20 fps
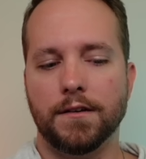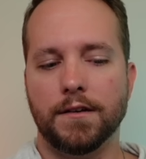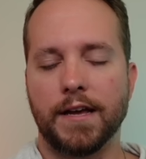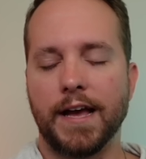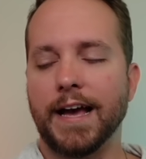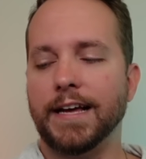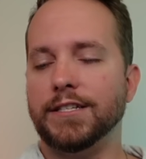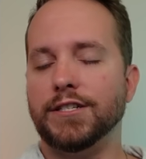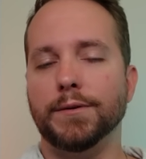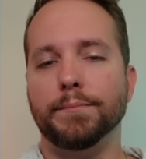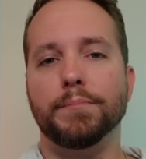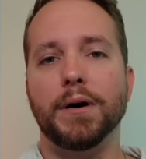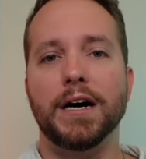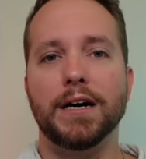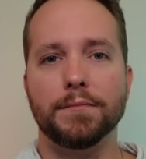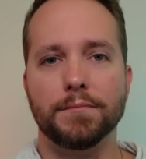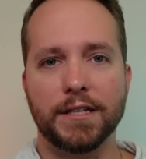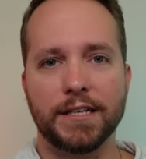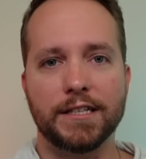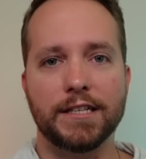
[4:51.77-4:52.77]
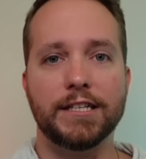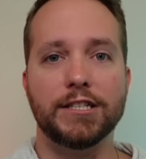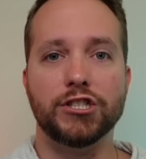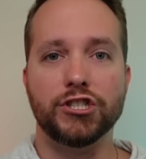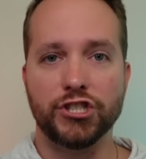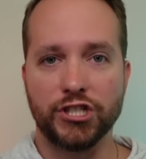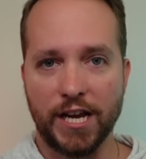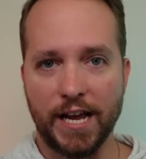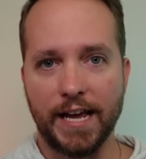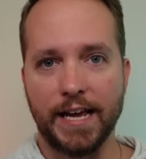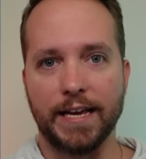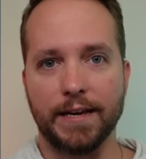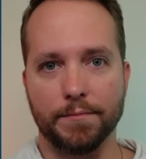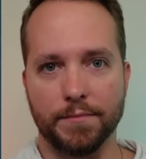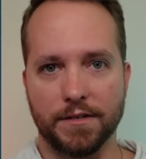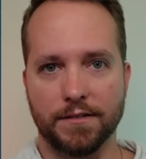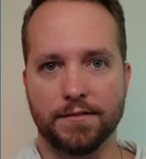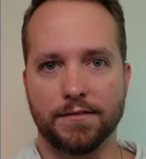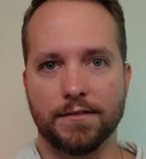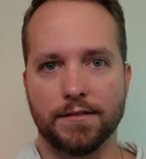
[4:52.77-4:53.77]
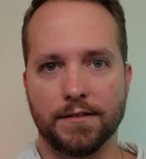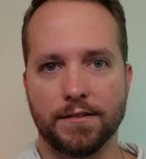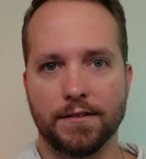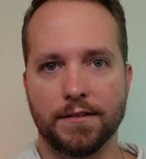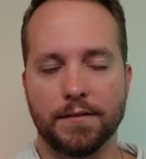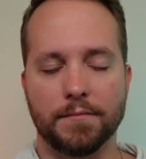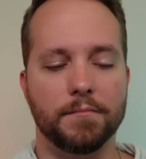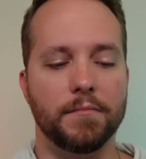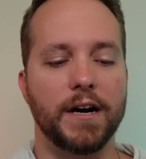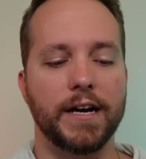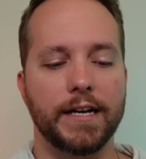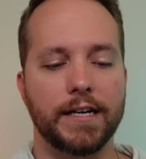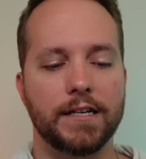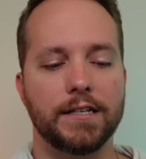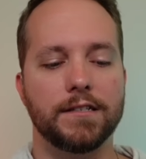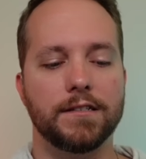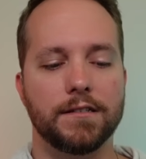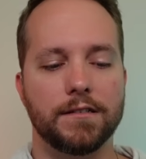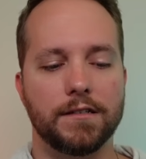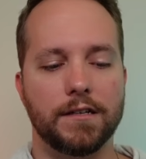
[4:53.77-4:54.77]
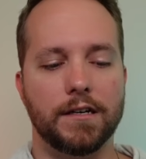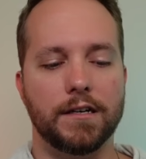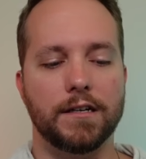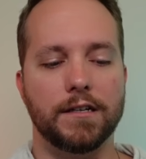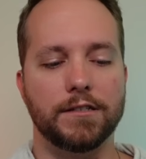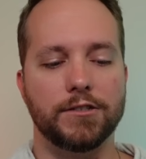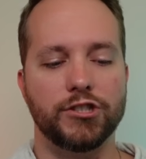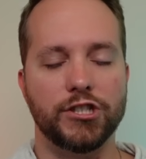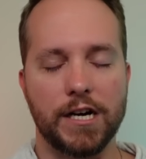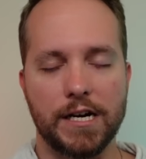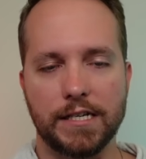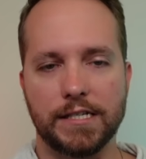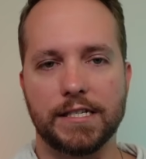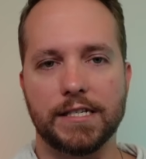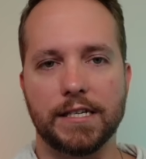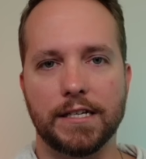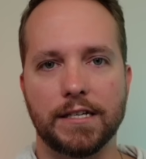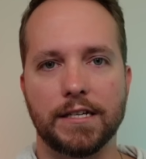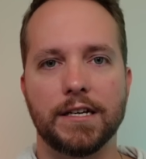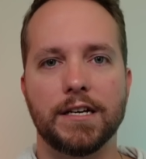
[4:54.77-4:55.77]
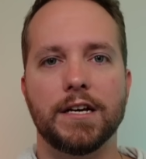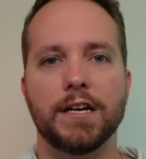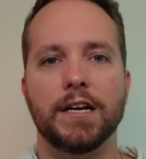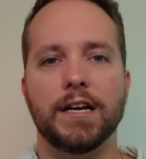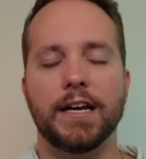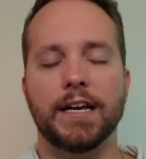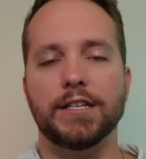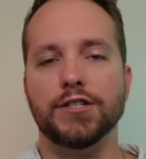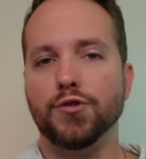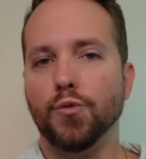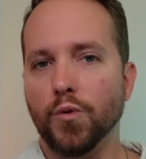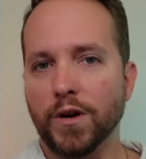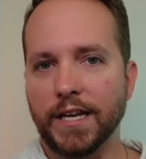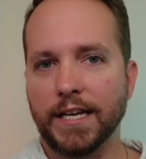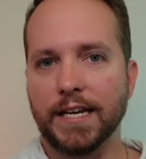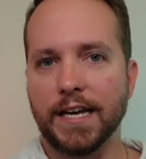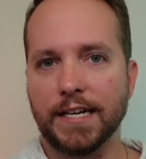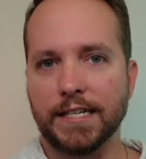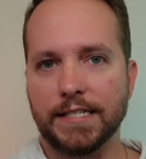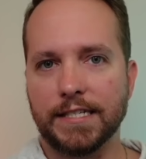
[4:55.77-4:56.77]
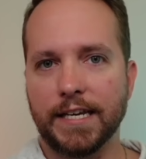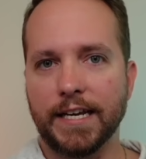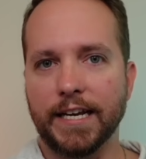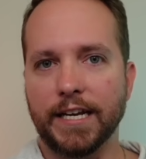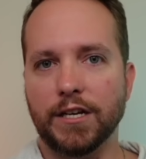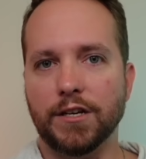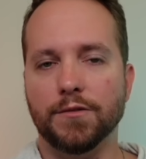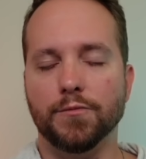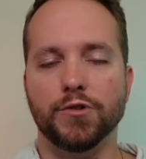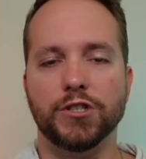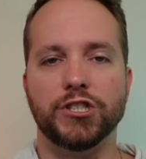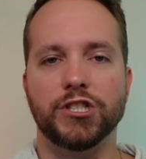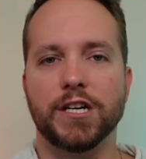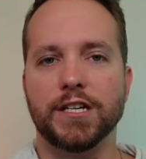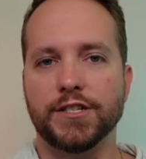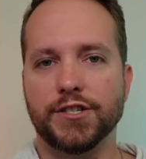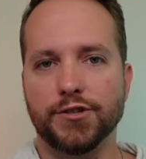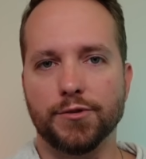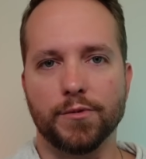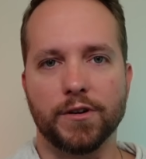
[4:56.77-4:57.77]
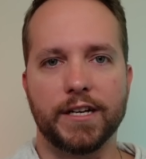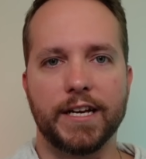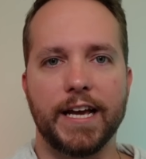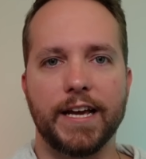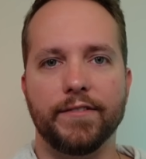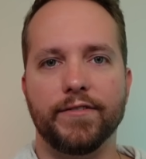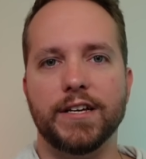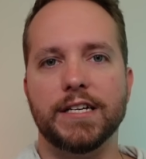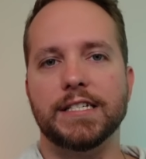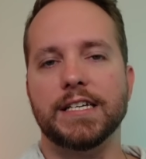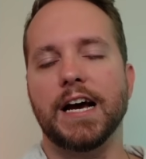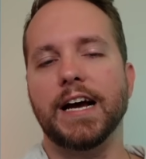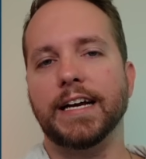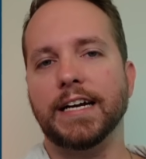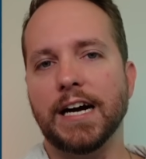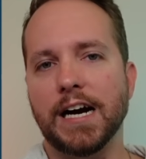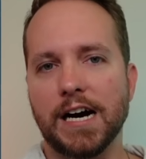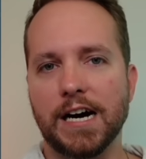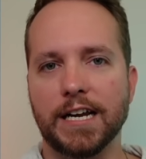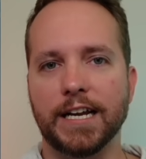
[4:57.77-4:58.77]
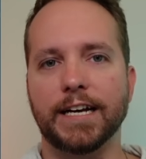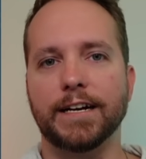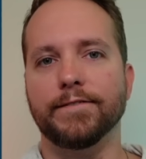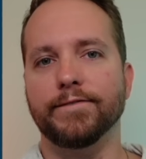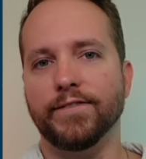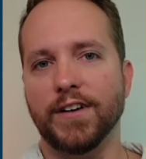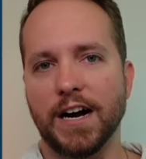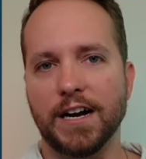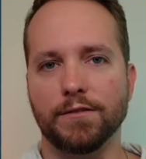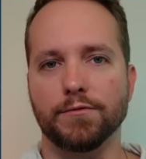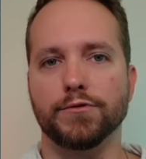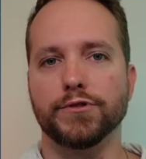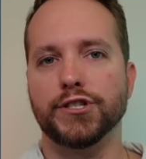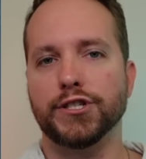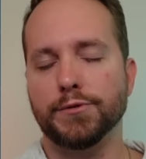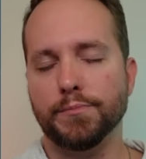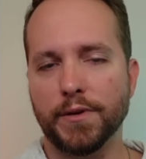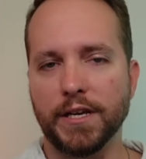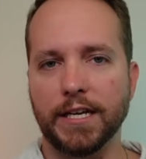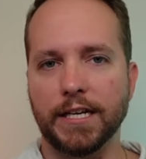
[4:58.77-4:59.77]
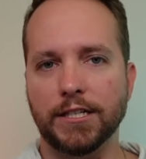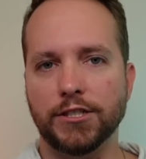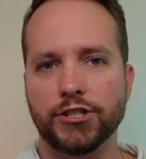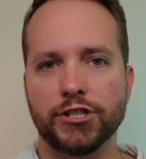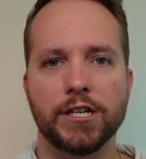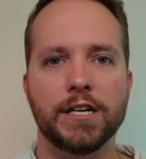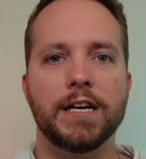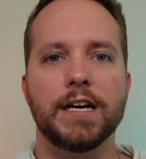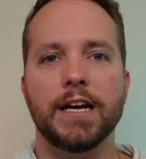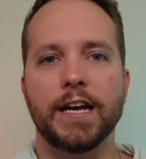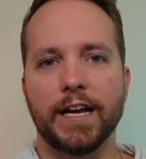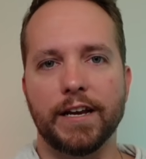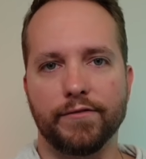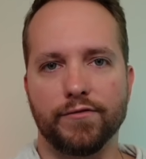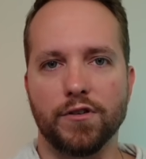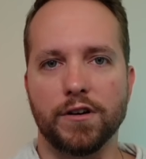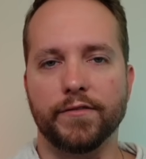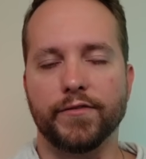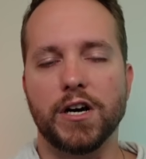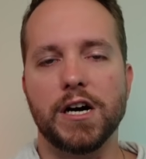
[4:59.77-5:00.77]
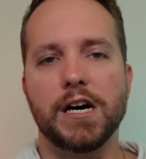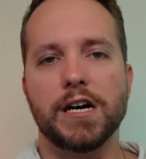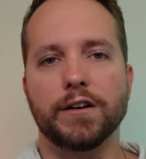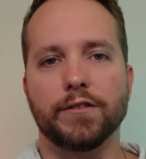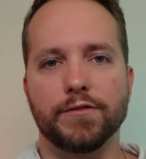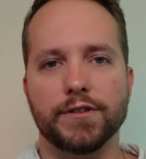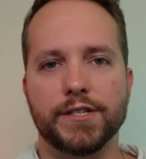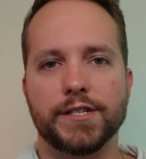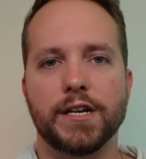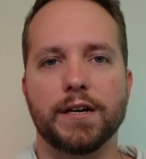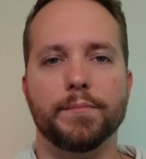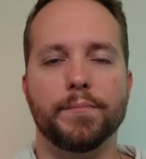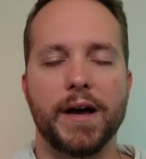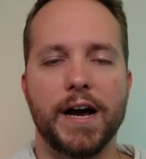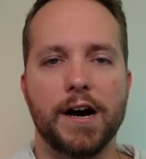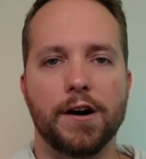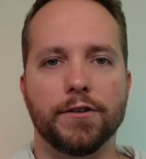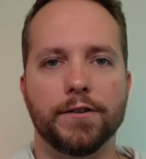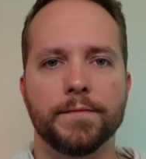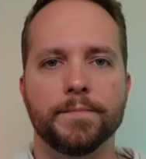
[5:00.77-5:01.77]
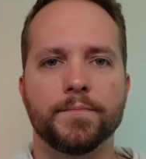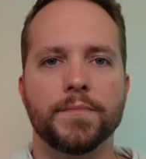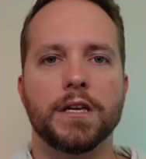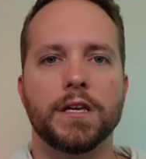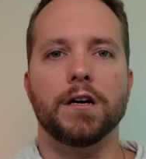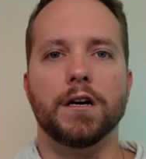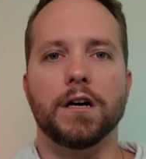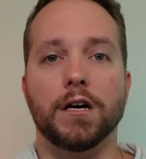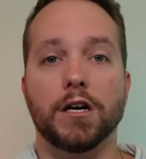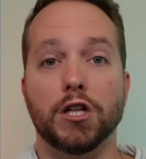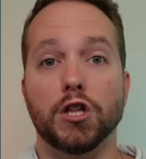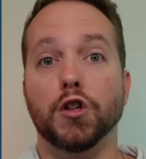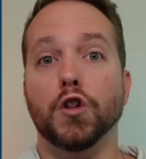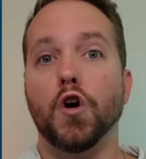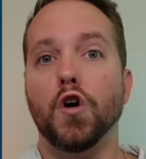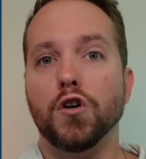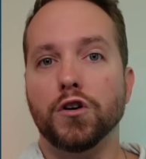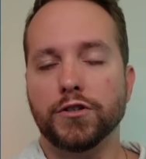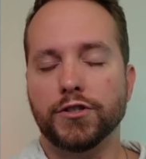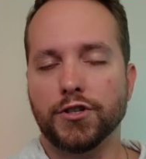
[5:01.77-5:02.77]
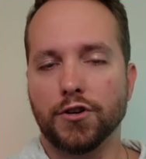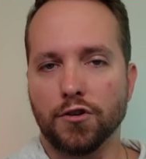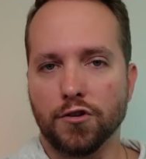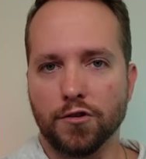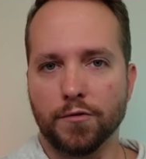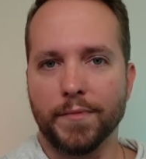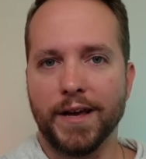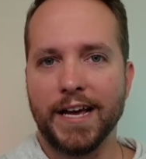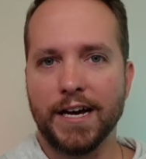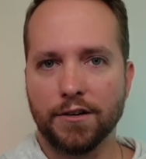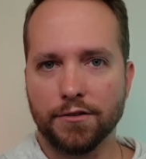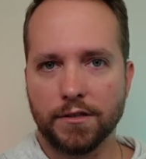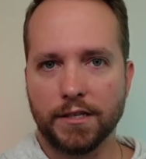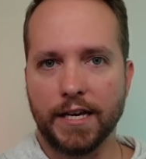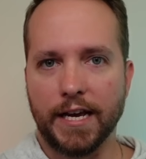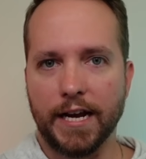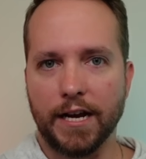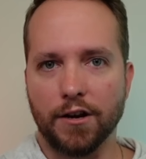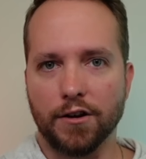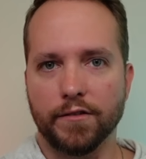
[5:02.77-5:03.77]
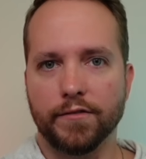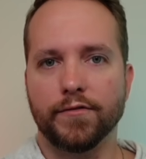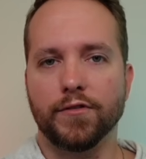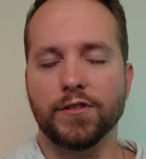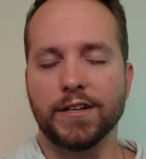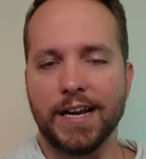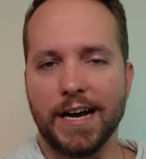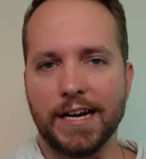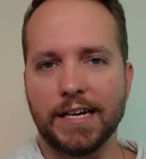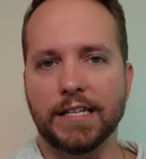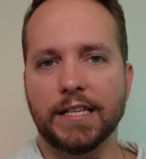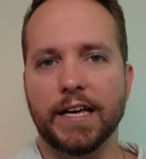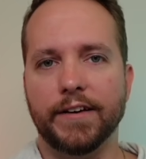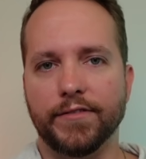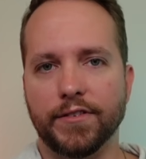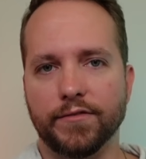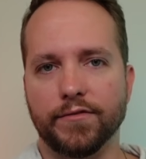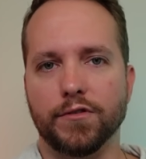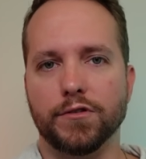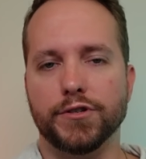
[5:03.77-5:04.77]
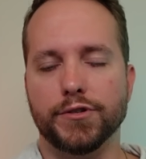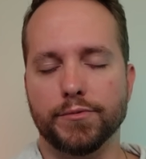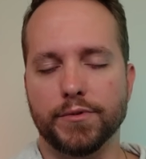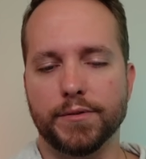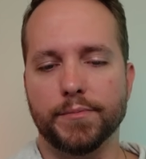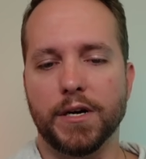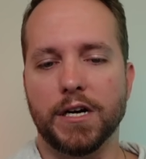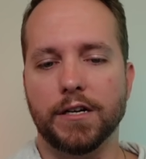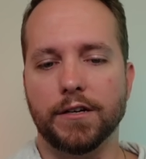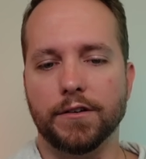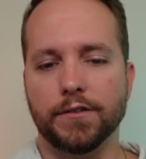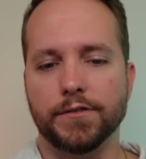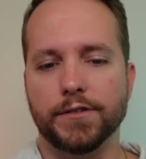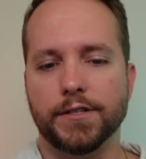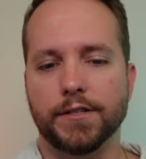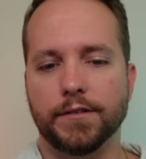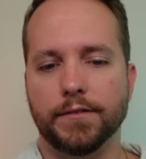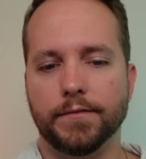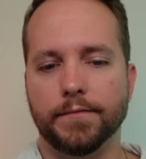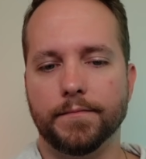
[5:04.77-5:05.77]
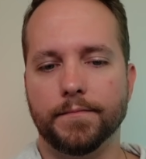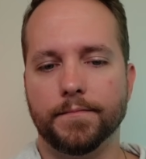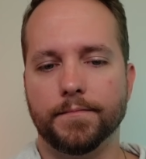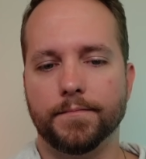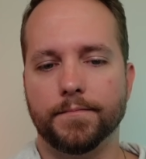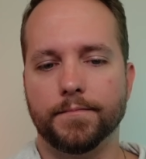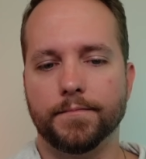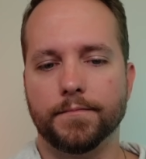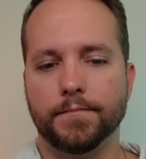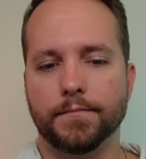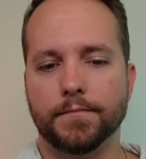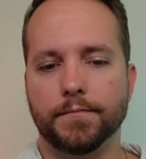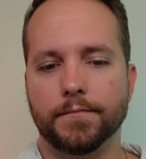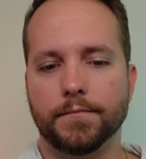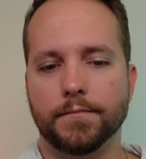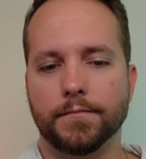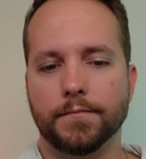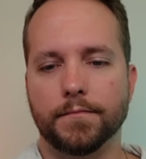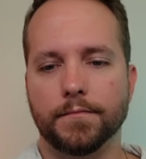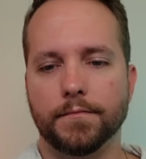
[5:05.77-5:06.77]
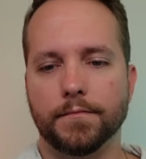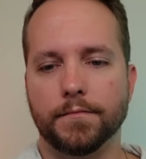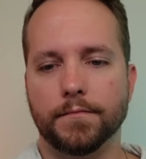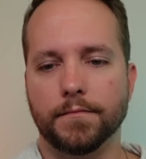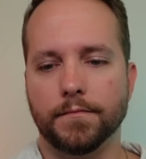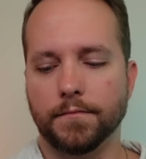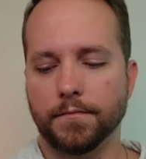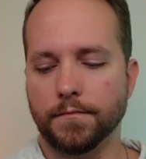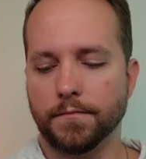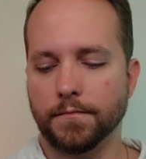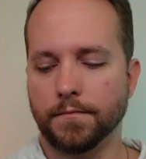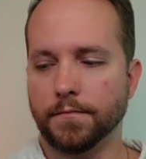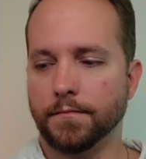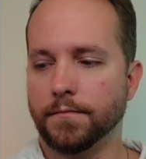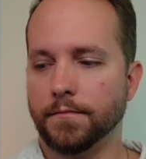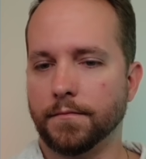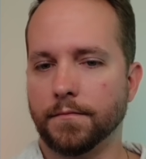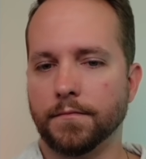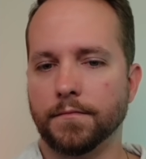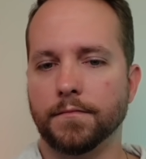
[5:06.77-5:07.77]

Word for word: had to publicly shame Mike uh, Johnson in 2019 when Jon Stewart gave his iconic viral speech in front of Congress about uh, long term health care for 9 11 first responders. Point earlier, and it was one that we have